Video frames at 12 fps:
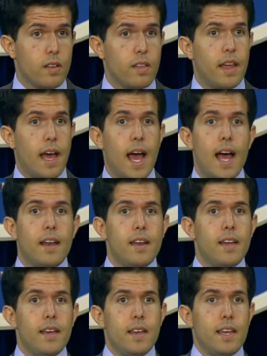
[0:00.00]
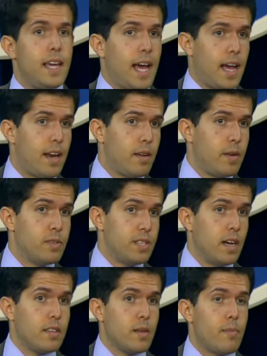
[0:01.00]
that he was
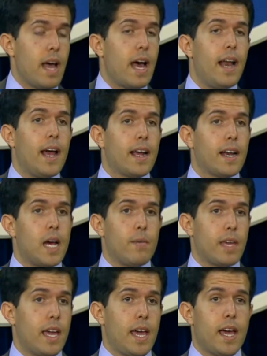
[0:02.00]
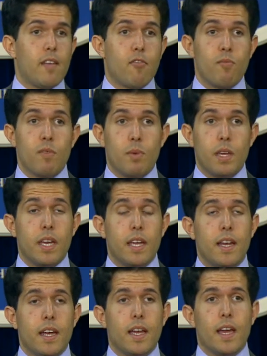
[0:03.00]
dealt a bad economic hand from the beginning